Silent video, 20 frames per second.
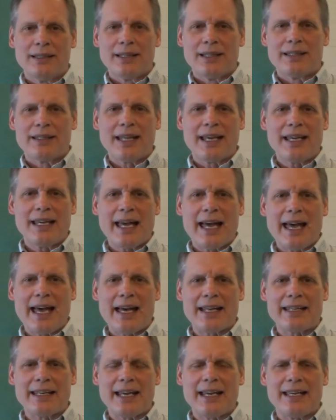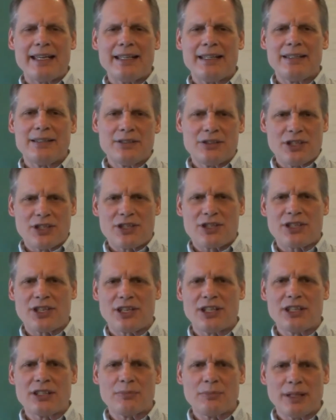They had a
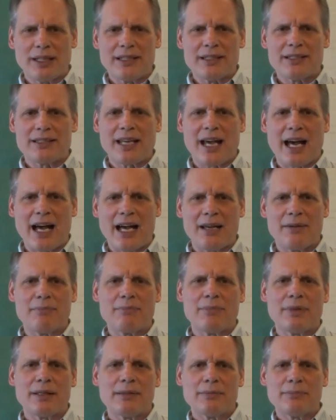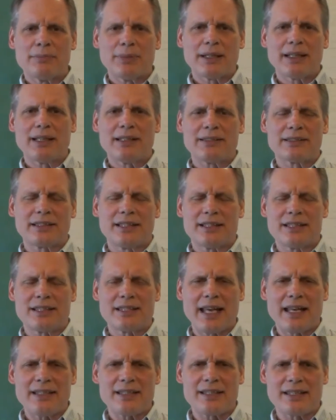discernment time because
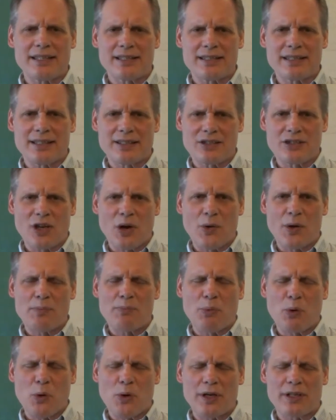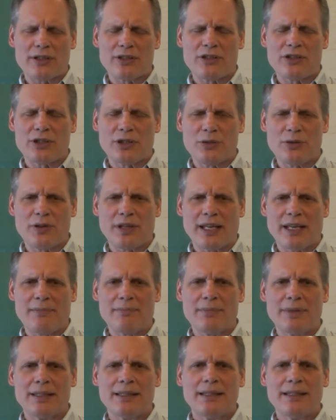consensus is so important to them.
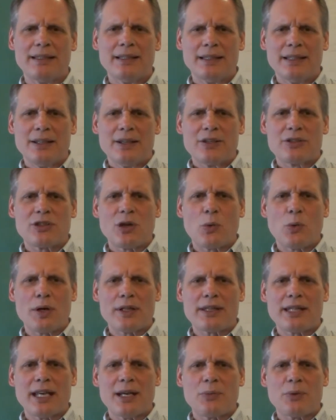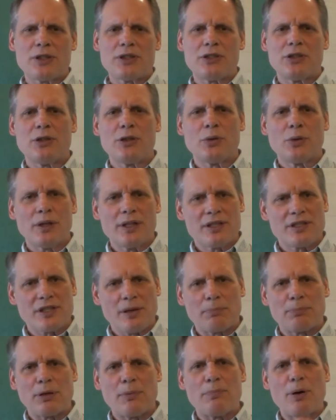So what they would do is a
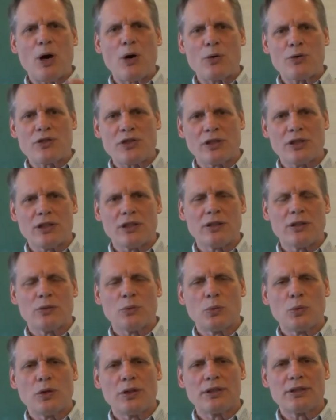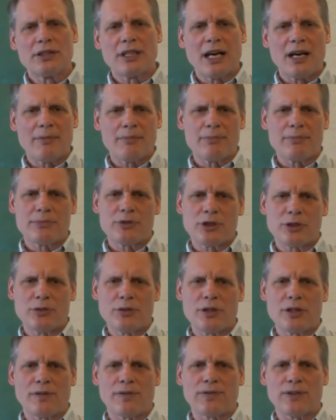proposal would come to
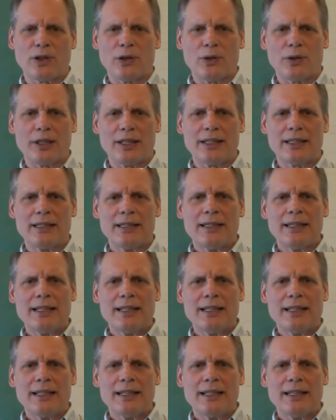the floor,